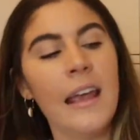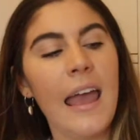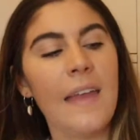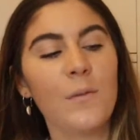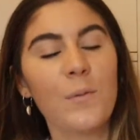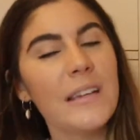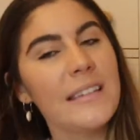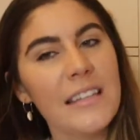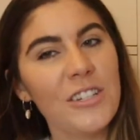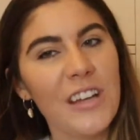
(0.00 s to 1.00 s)
And the
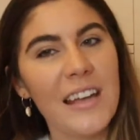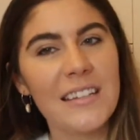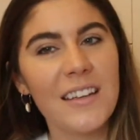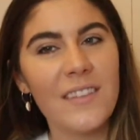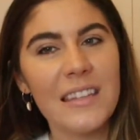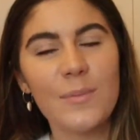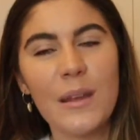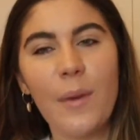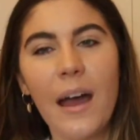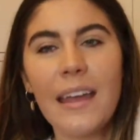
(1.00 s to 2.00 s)
reason that she had to convince me
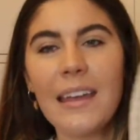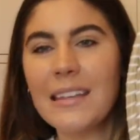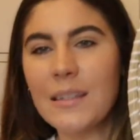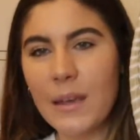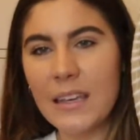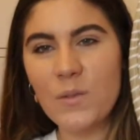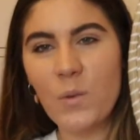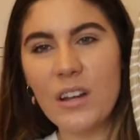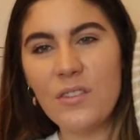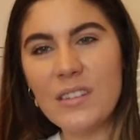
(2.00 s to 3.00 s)
to buy it is because
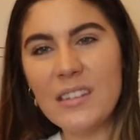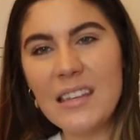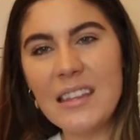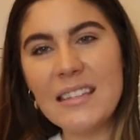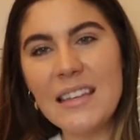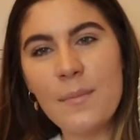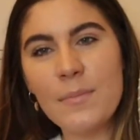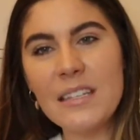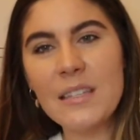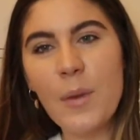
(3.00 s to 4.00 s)
where you see these
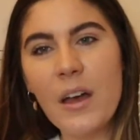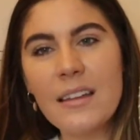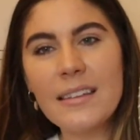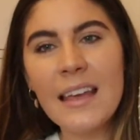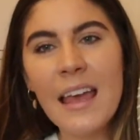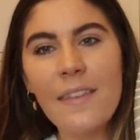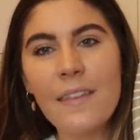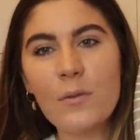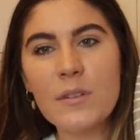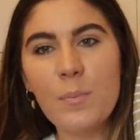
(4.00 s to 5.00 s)
empty spots,
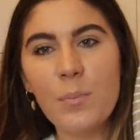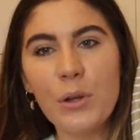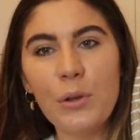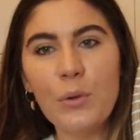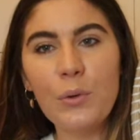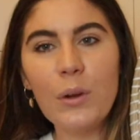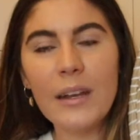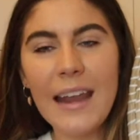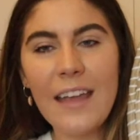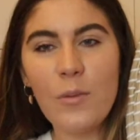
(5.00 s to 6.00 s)
there was blue,
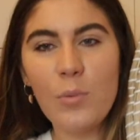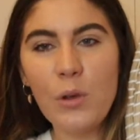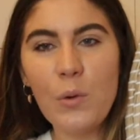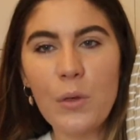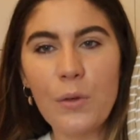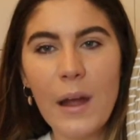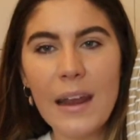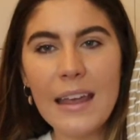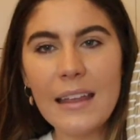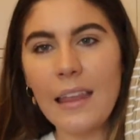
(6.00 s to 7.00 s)
navy blue
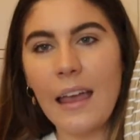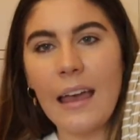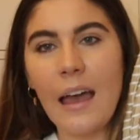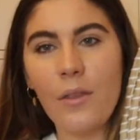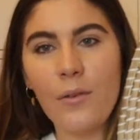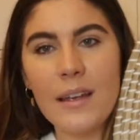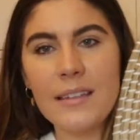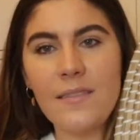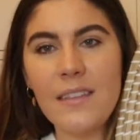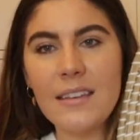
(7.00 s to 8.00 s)
threading, like how the
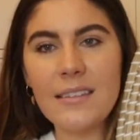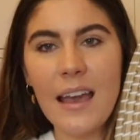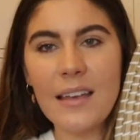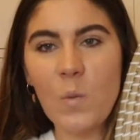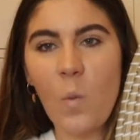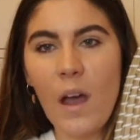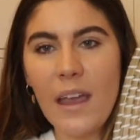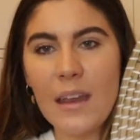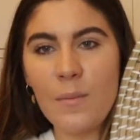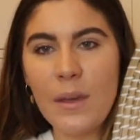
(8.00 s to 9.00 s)
rest of this has
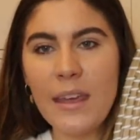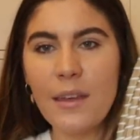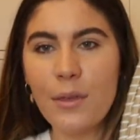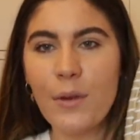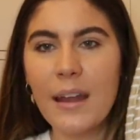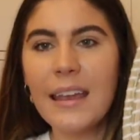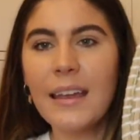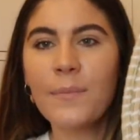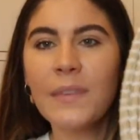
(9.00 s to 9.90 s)
white and pink threading.